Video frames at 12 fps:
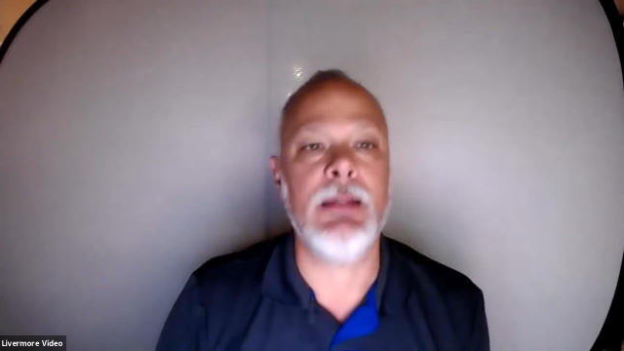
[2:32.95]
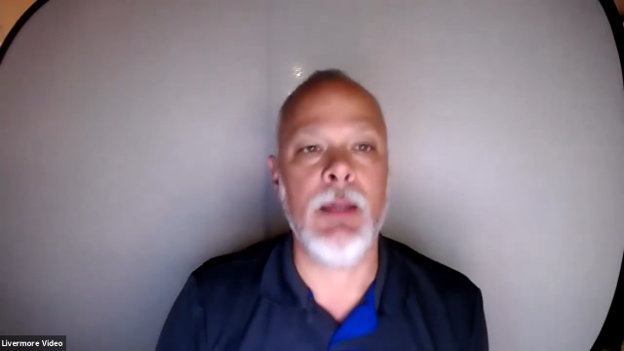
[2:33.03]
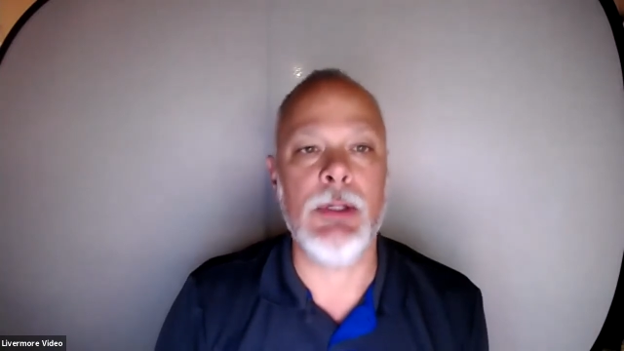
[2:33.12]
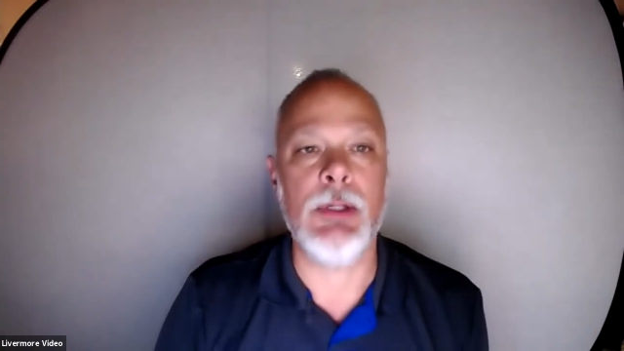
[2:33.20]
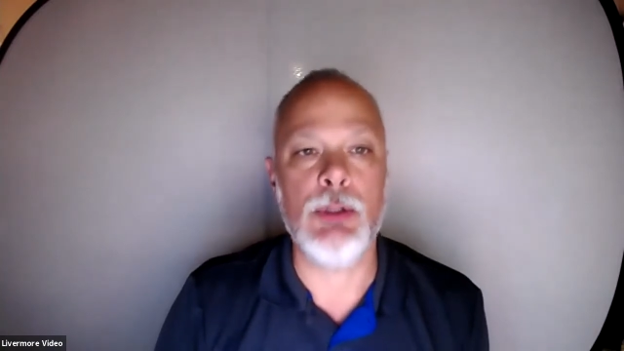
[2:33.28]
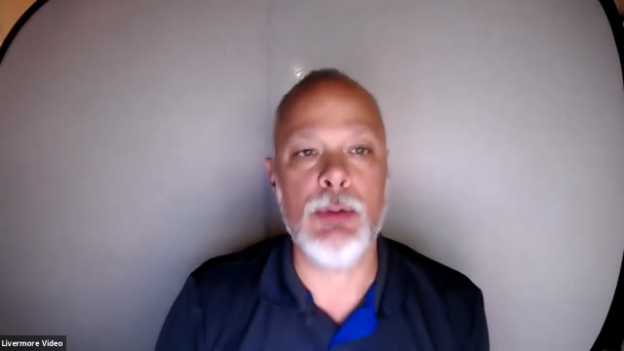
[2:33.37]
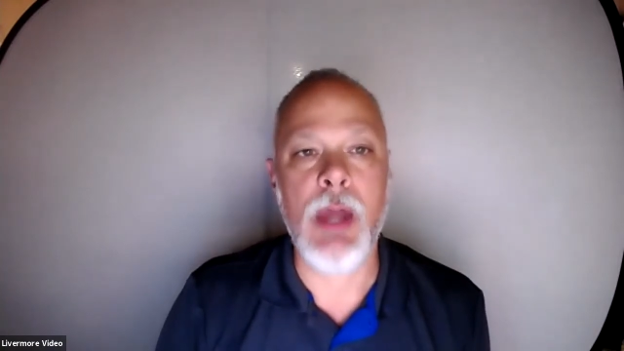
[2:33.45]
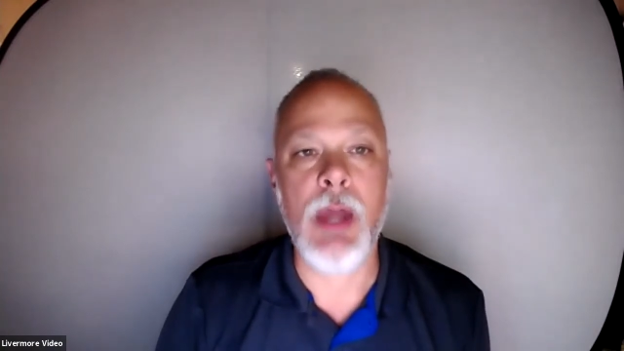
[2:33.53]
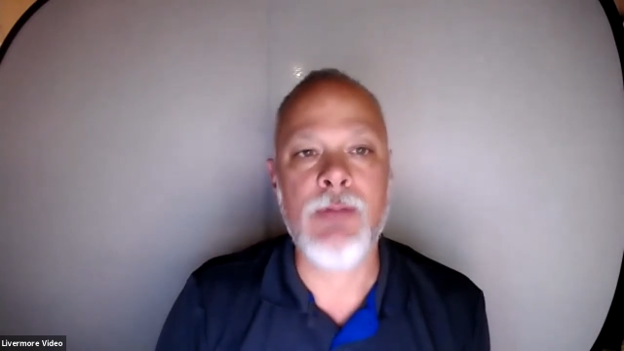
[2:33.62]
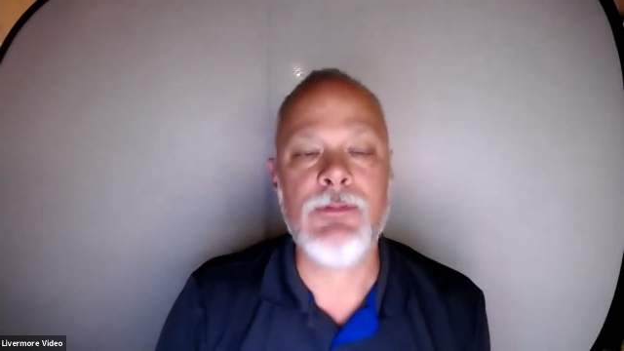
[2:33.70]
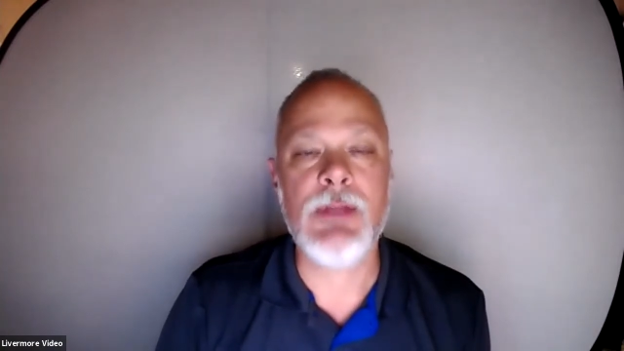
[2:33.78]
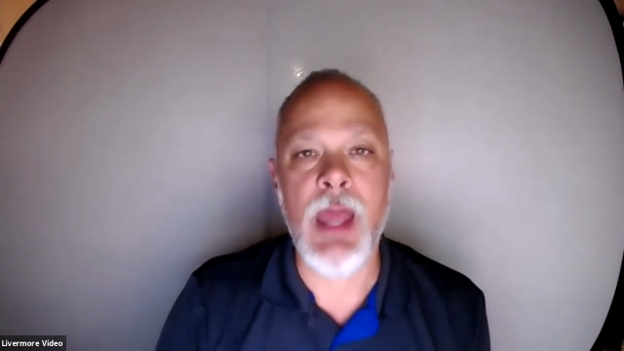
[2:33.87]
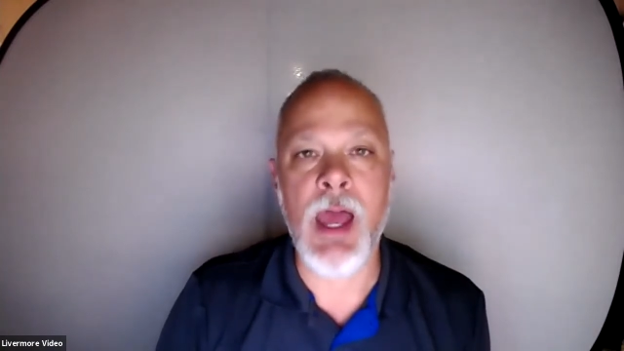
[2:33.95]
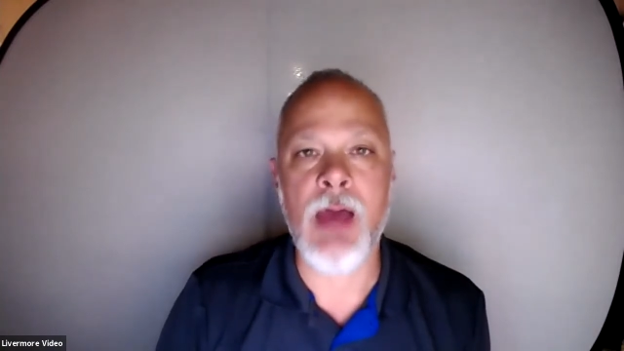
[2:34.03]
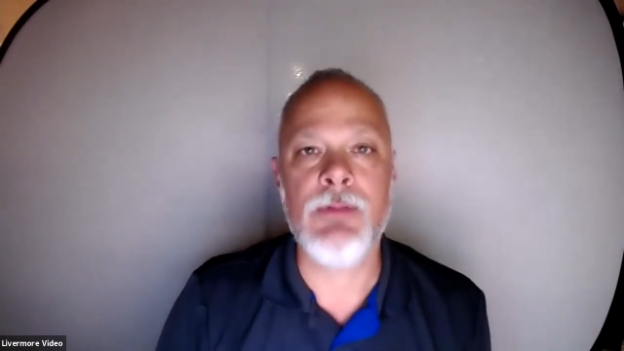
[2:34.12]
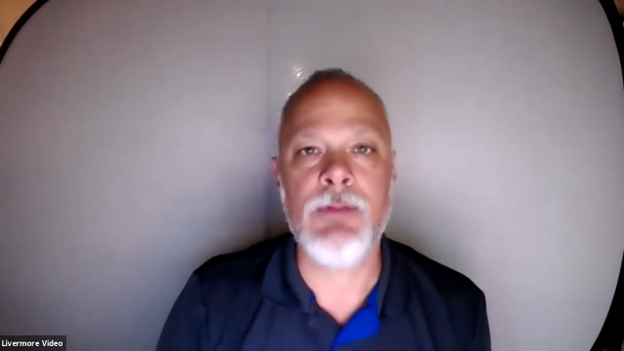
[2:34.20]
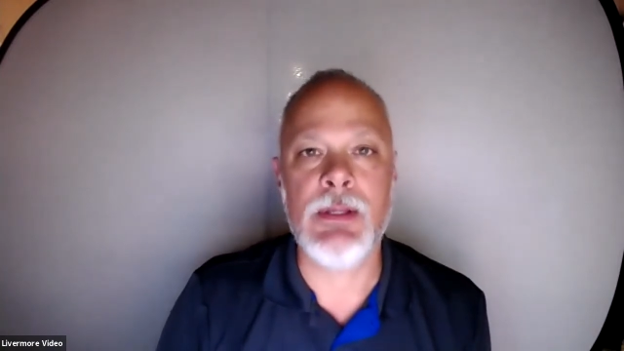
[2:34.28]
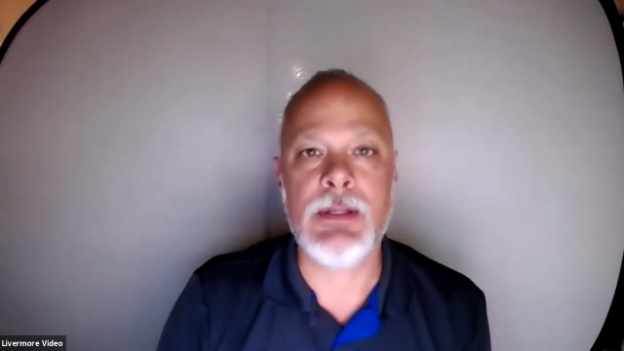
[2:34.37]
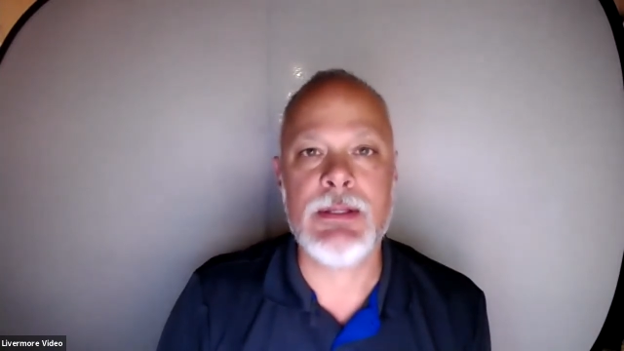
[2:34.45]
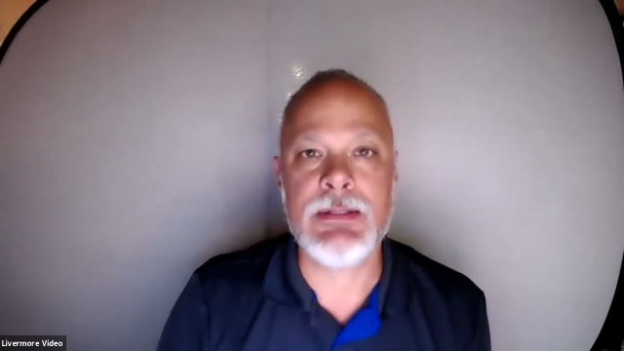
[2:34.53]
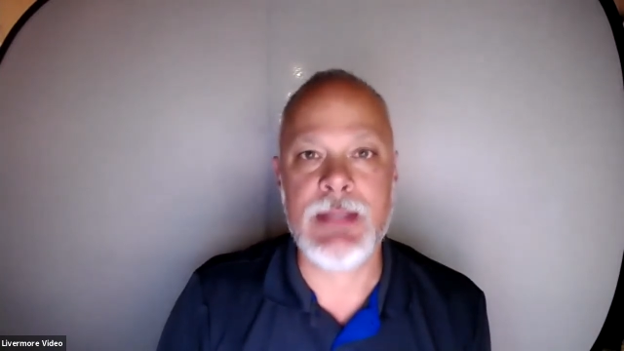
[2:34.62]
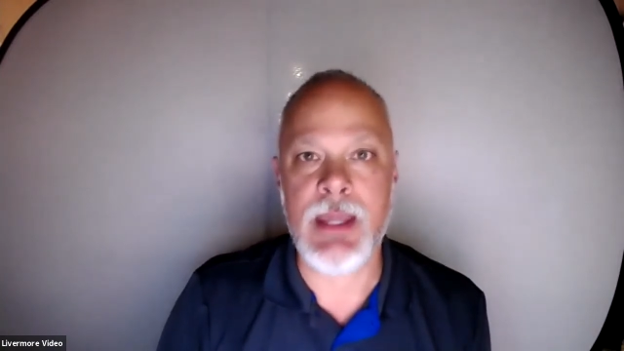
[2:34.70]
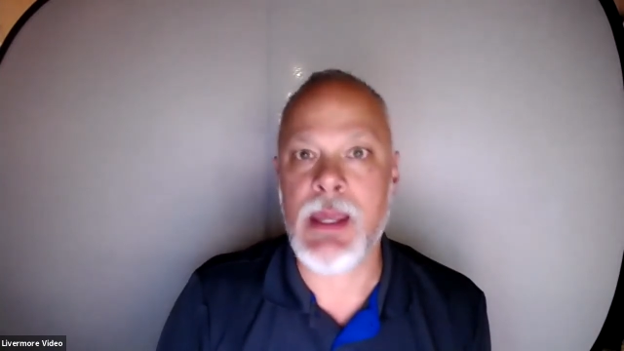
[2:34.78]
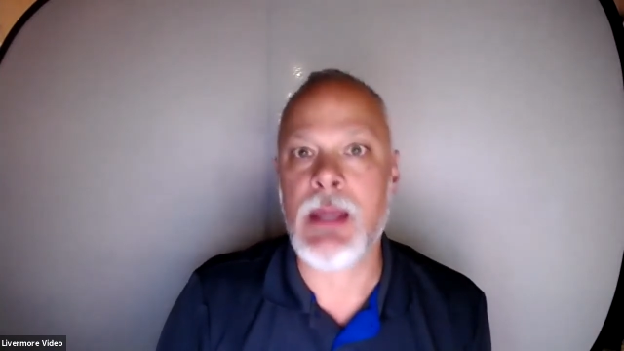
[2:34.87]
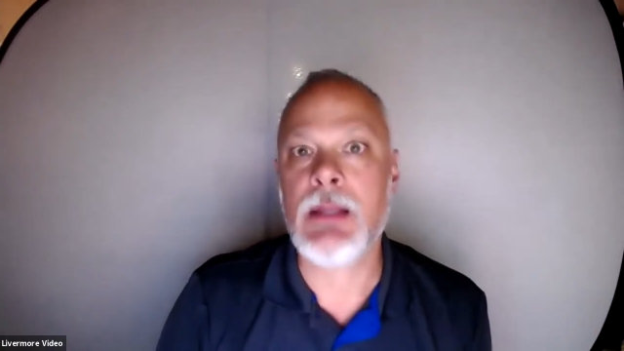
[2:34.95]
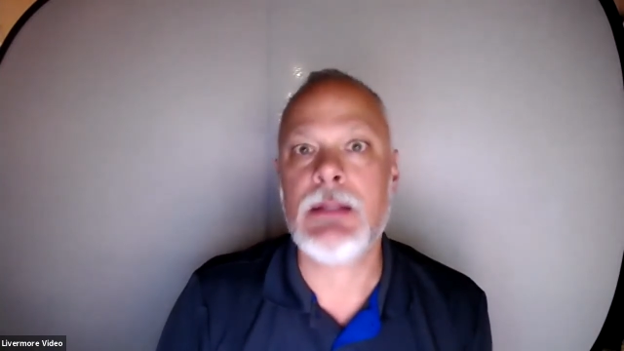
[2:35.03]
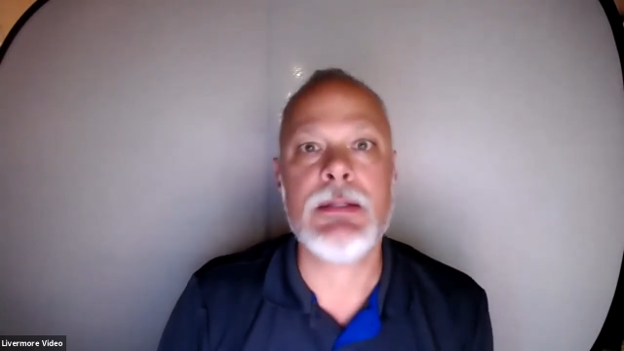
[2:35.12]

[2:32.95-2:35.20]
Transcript: I mean, you have to have the exact